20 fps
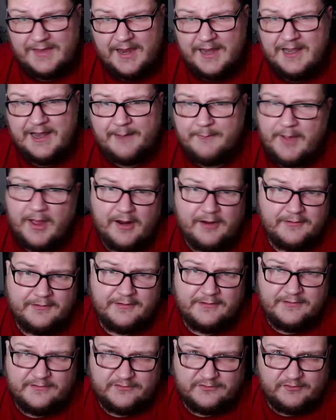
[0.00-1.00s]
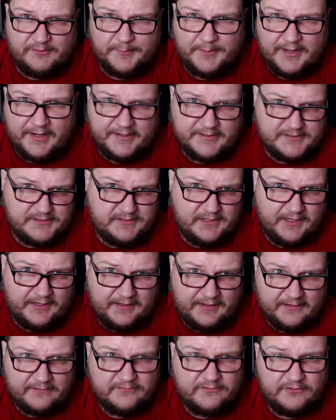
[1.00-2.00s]
And I'm not going to discriminate
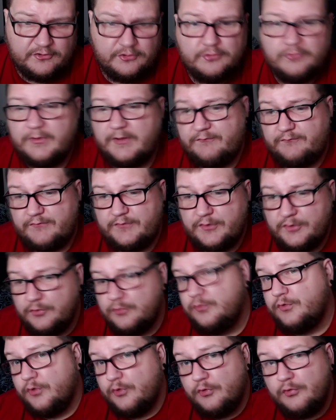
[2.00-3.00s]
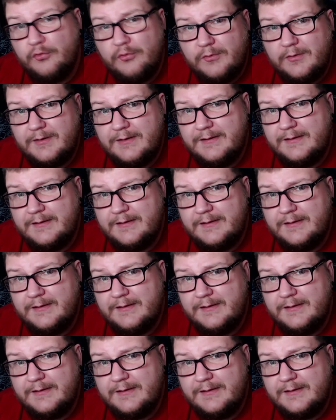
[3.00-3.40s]
against you if you do.